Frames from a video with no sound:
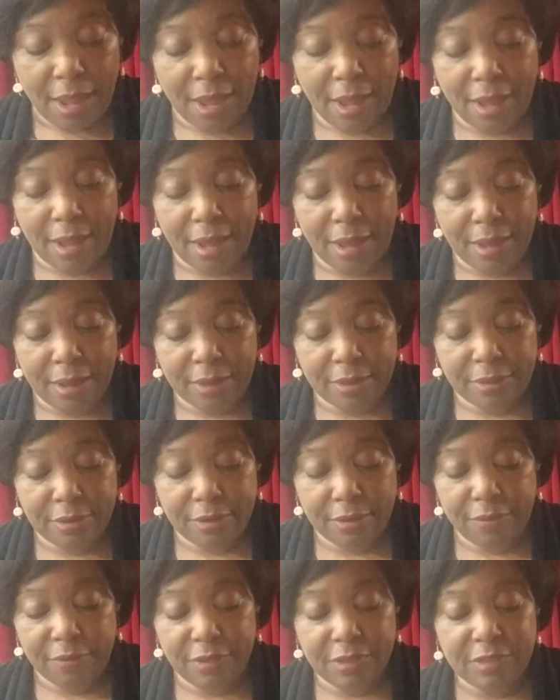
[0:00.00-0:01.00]
and
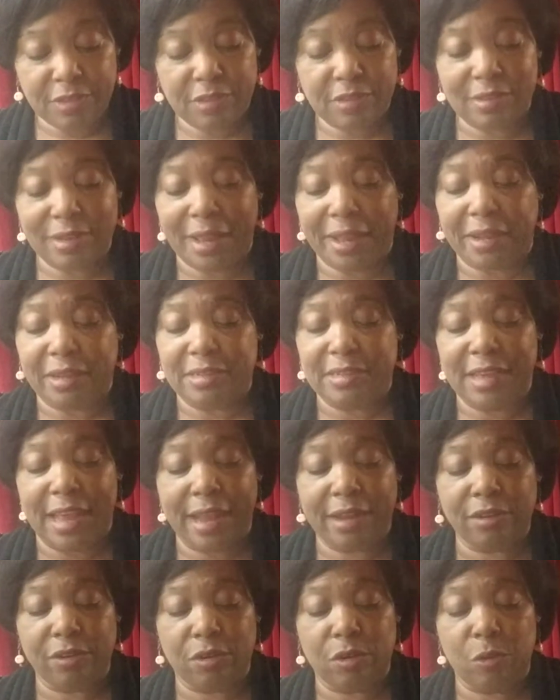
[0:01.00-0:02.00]
this is like a
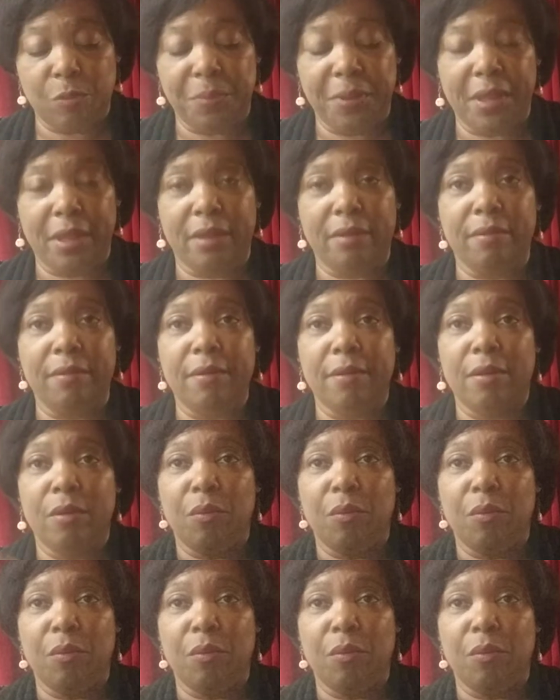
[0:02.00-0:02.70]
tactical pen